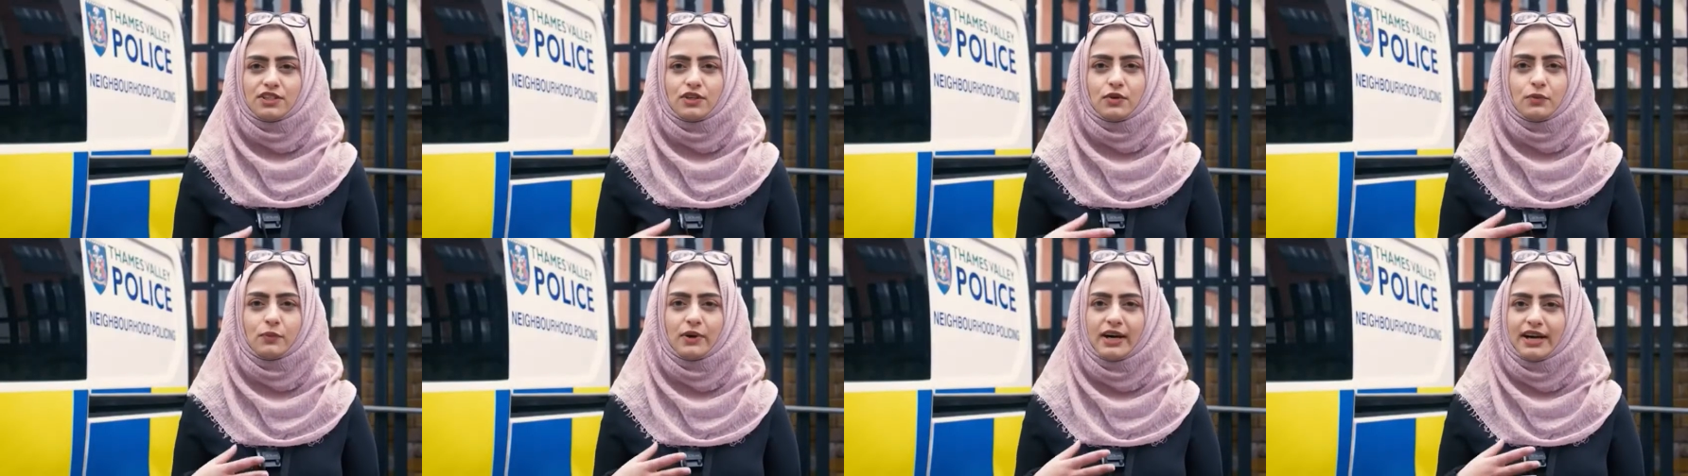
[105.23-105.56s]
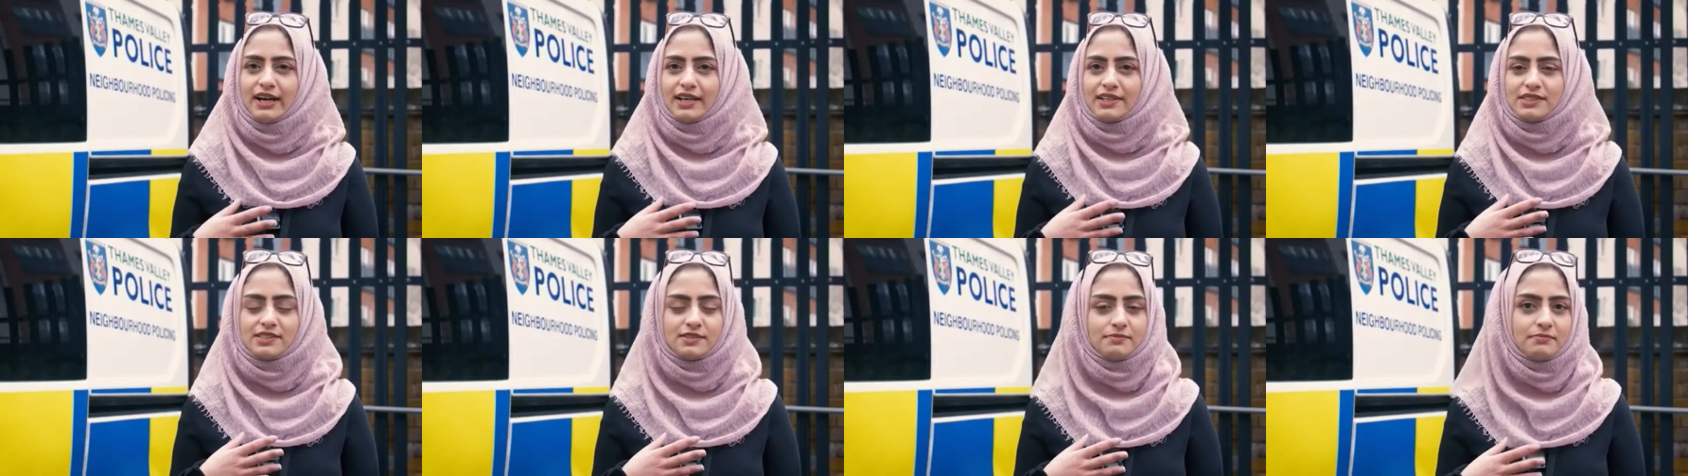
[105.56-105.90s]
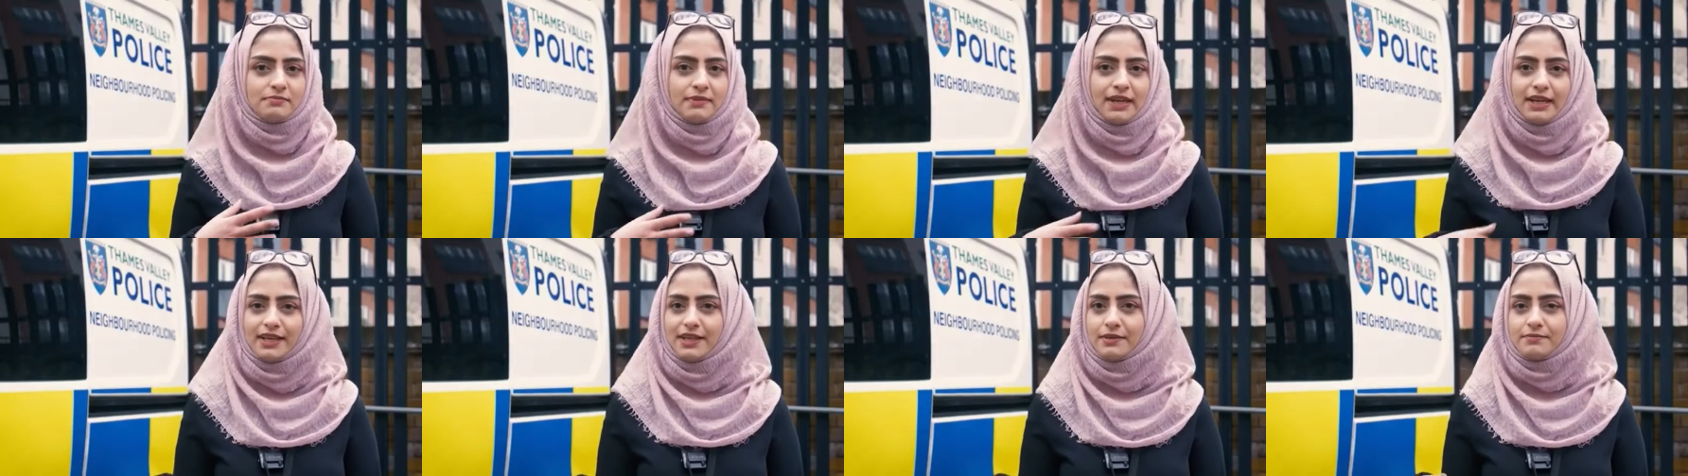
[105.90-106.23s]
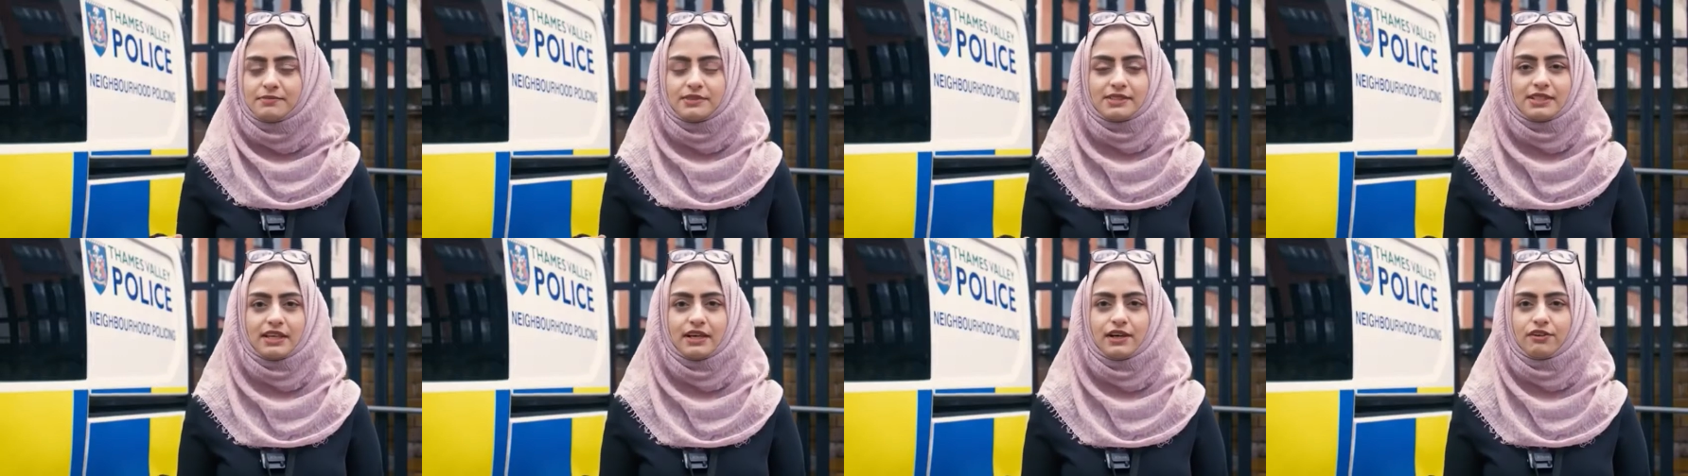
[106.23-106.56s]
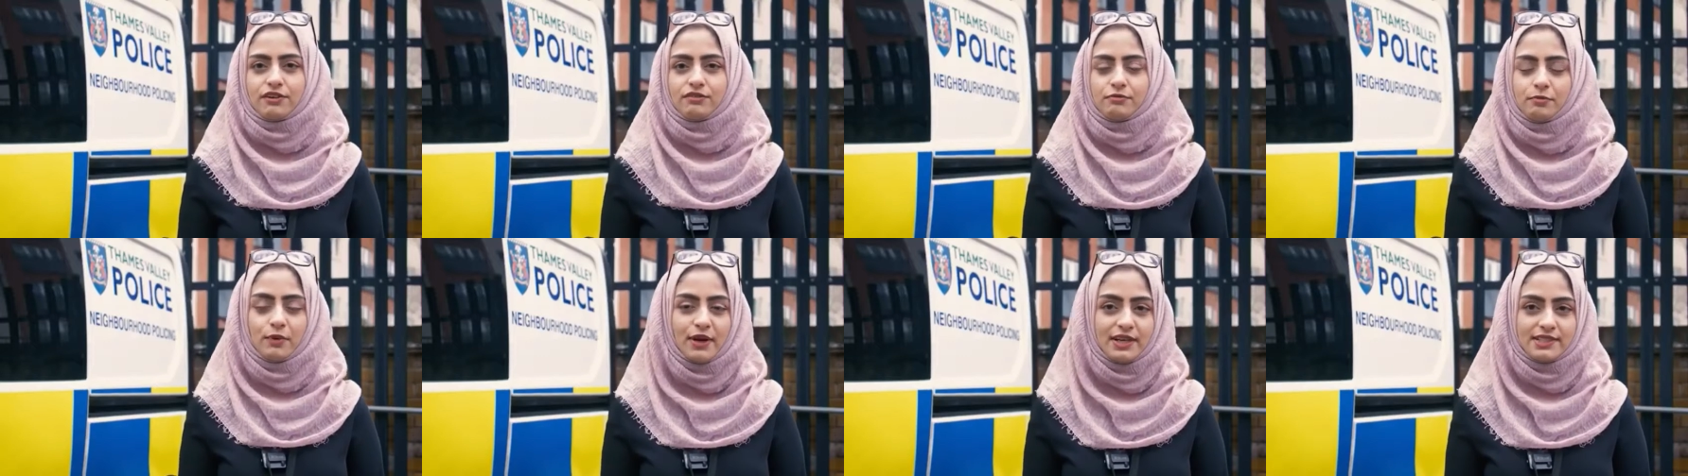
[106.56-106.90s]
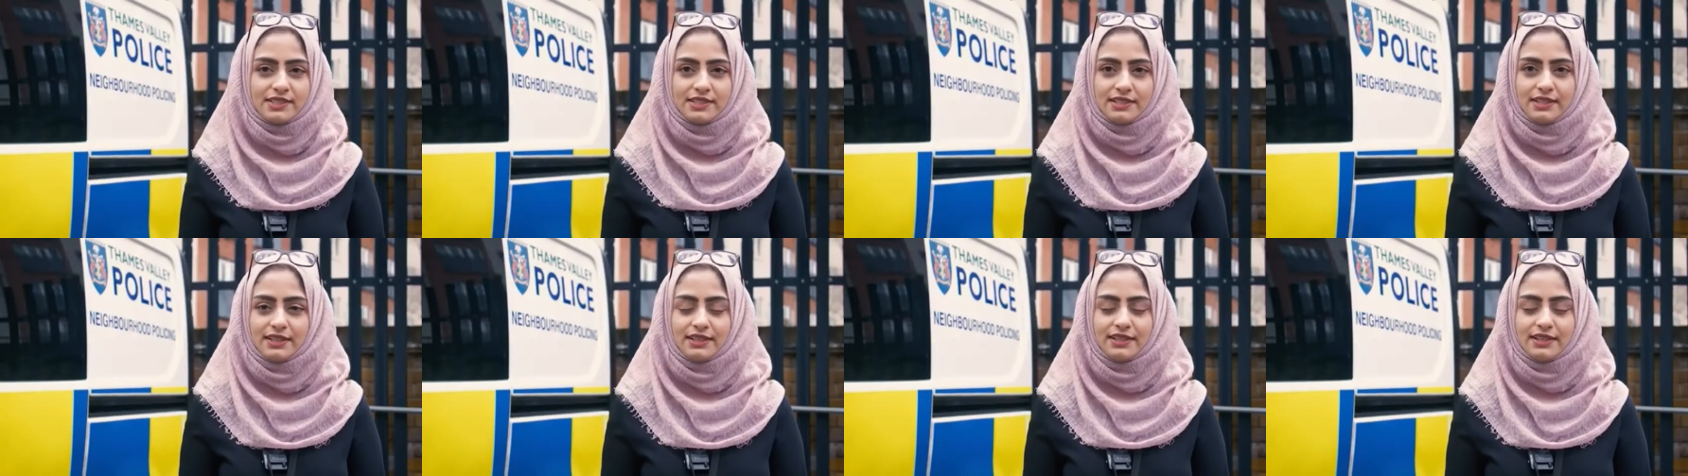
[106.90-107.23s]
Nawaz made himself
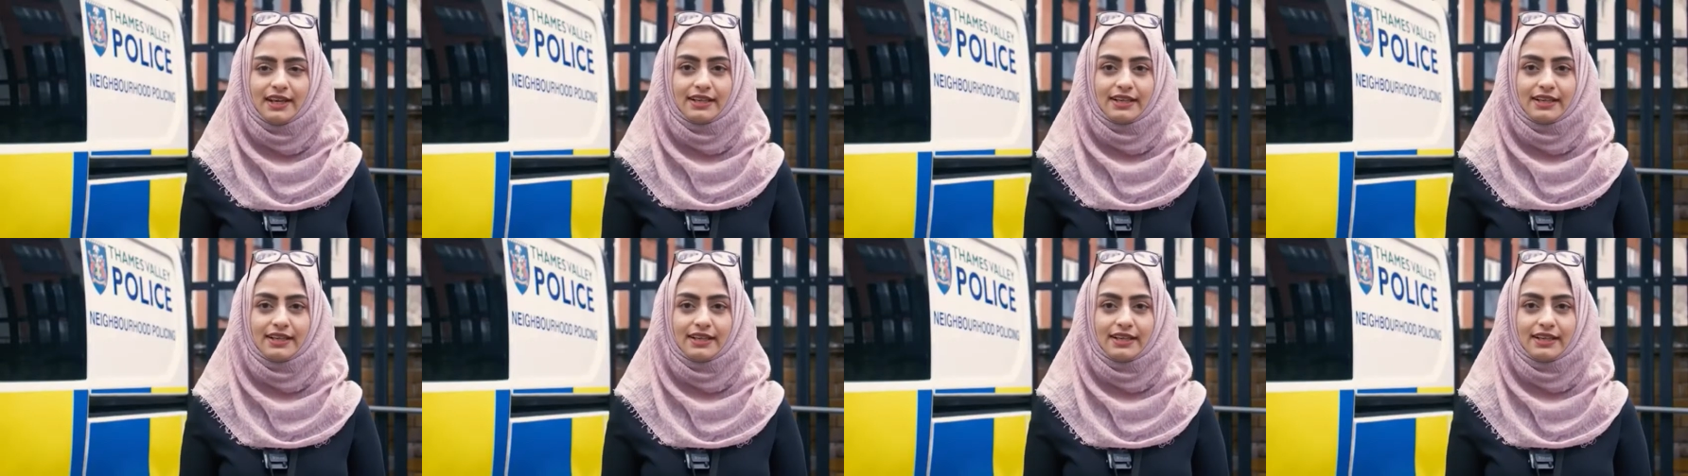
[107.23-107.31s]
present